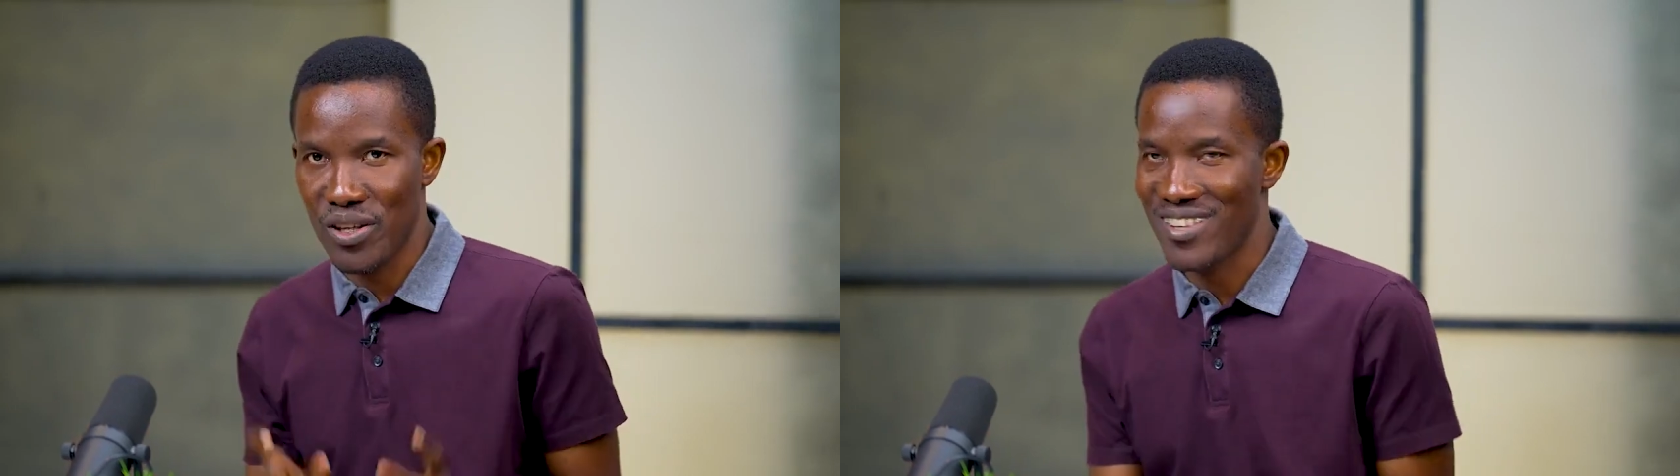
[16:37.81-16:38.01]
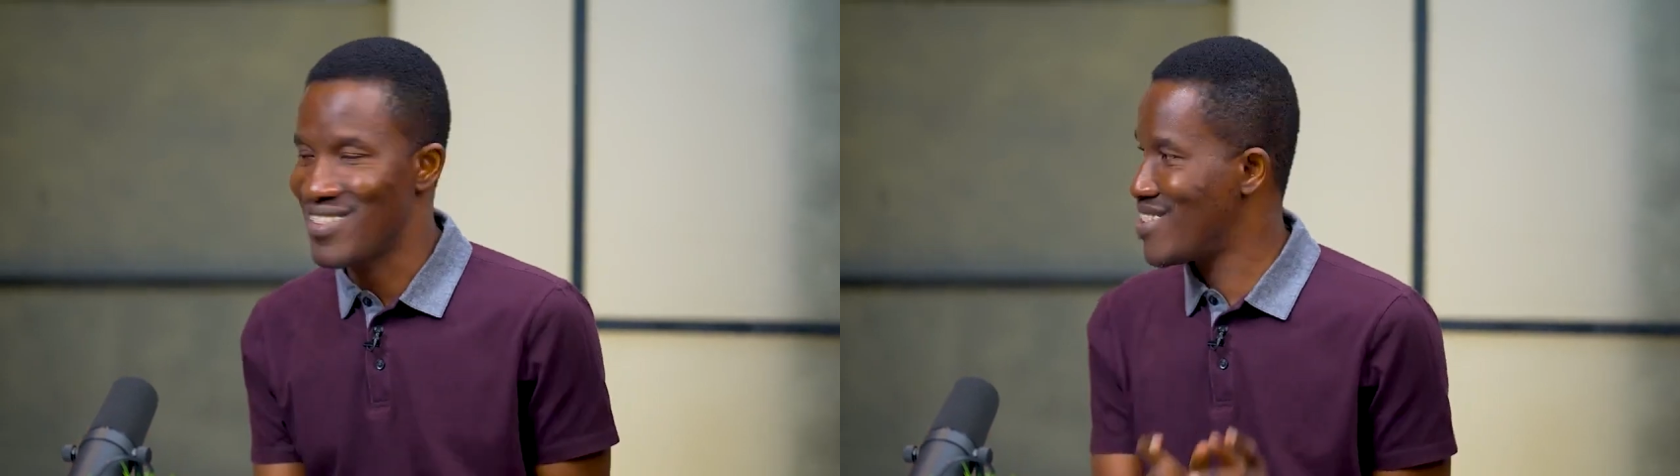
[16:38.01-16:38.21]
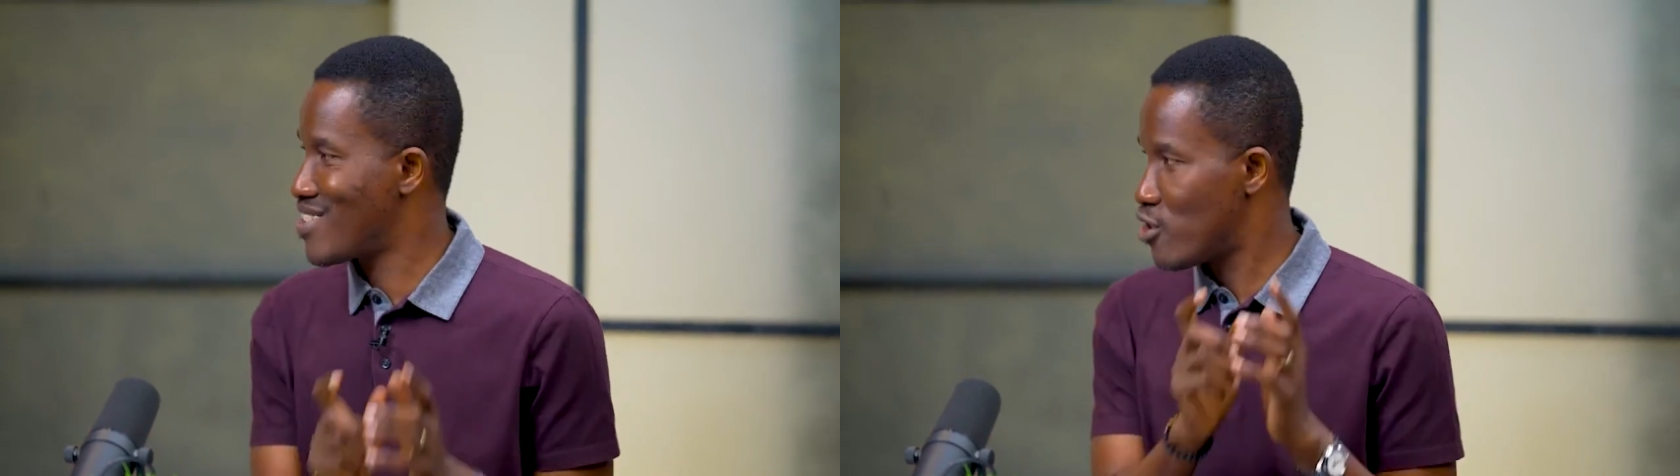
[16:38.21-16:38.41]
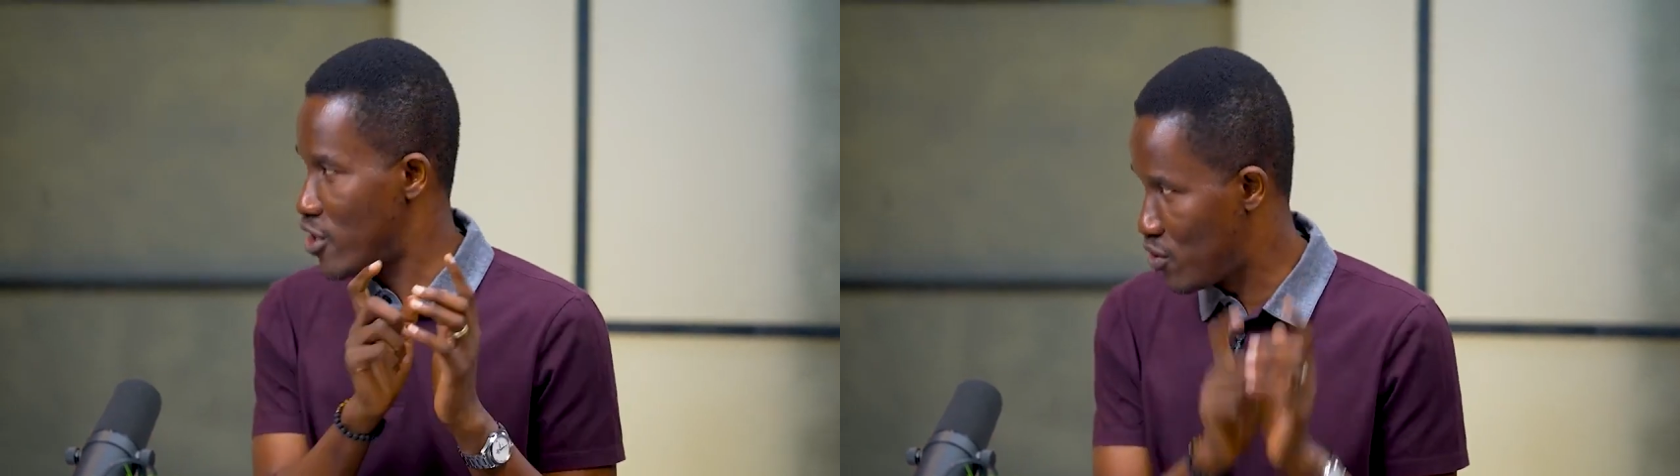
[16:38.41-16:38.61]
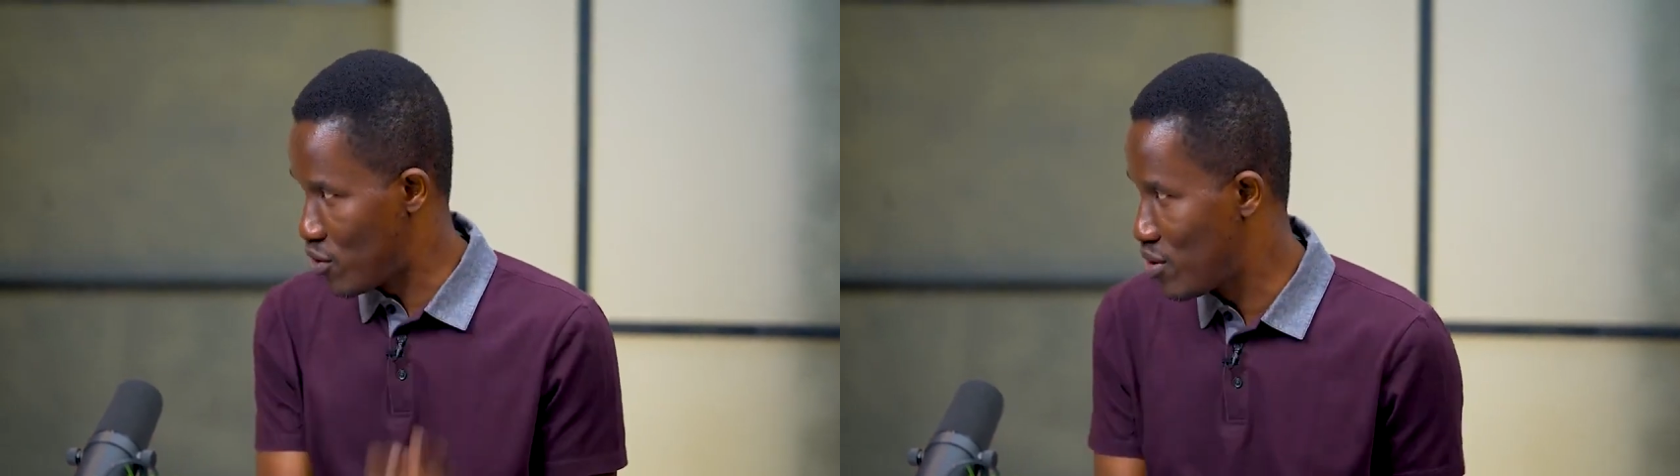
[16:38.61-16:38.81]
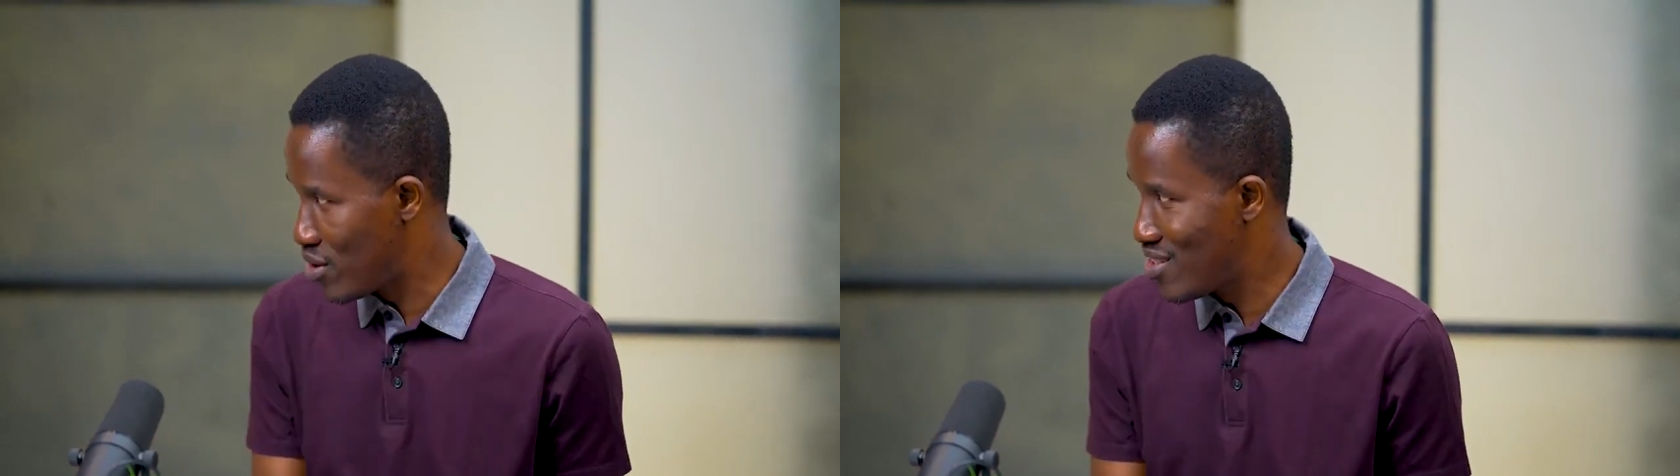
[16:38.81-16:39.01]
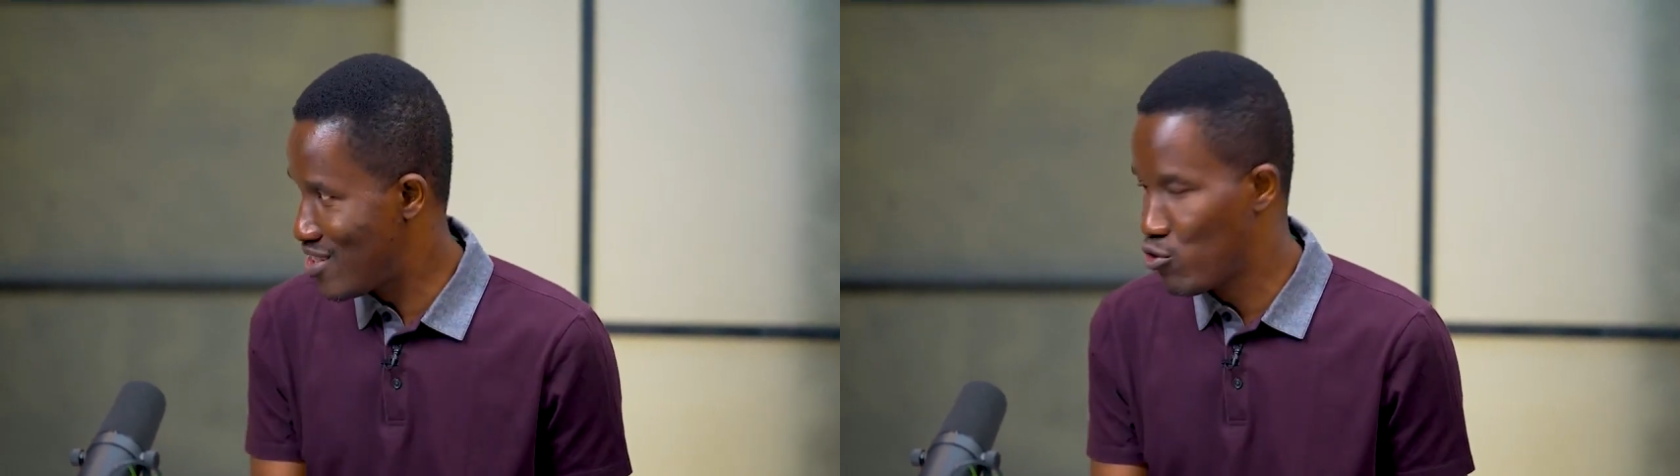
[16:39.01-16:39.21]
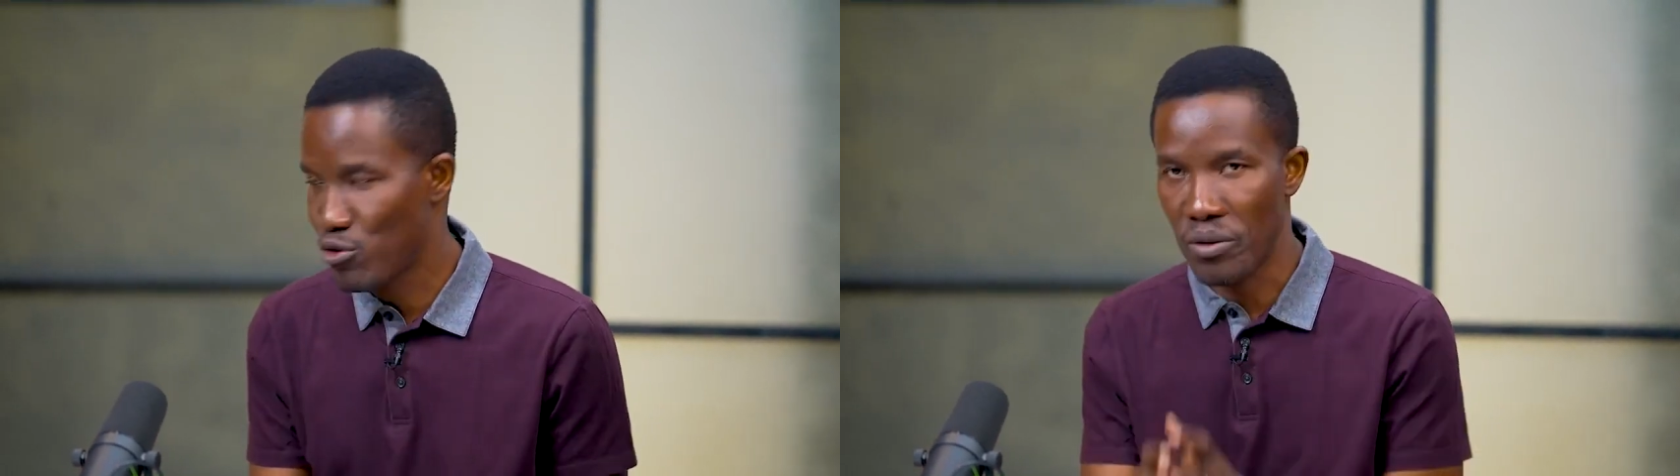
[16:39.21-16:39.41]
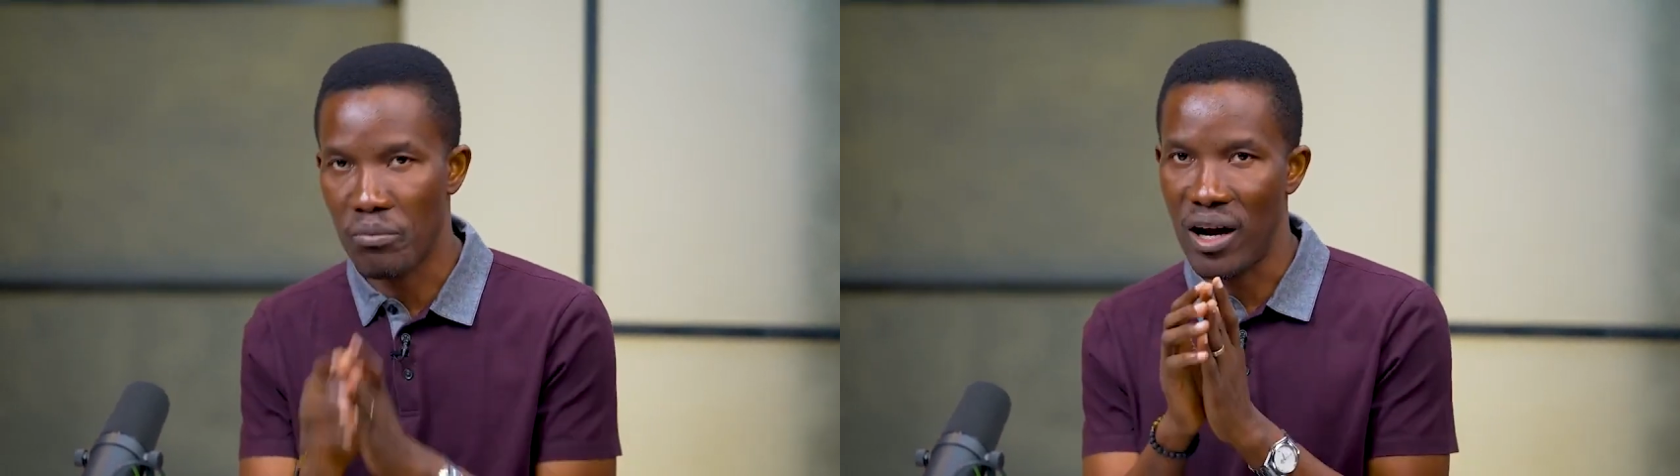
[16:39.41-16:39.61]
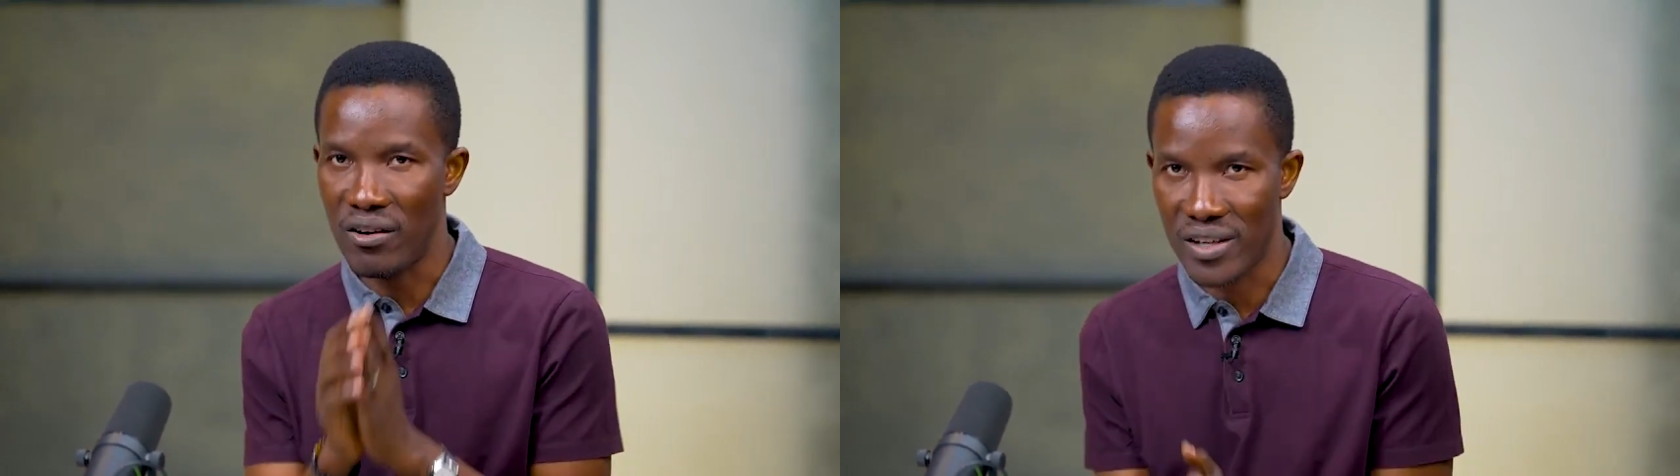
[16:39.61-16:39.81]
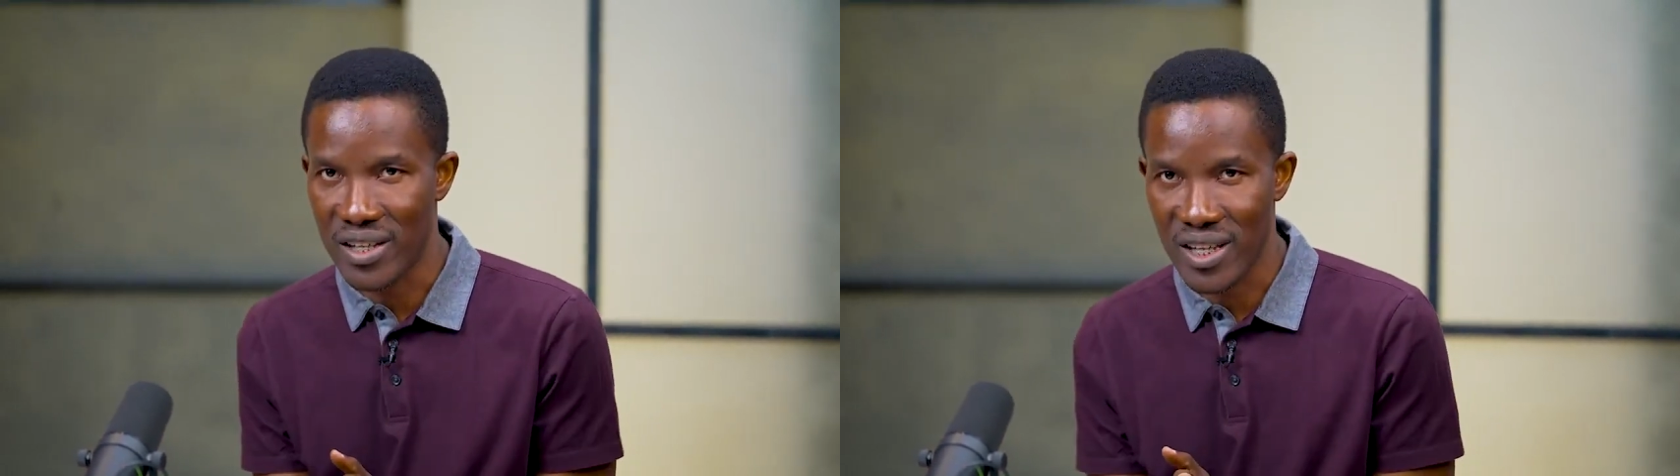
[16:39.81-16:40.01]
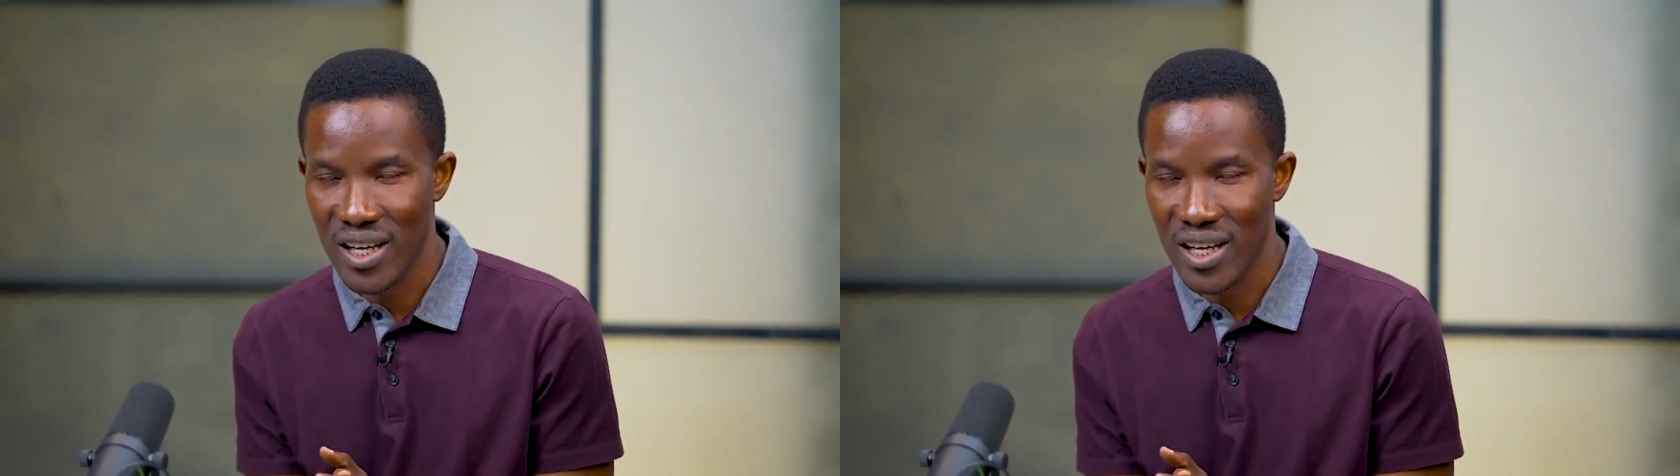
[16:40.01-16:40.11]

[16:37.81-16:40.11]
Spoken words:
stressor to a marriage.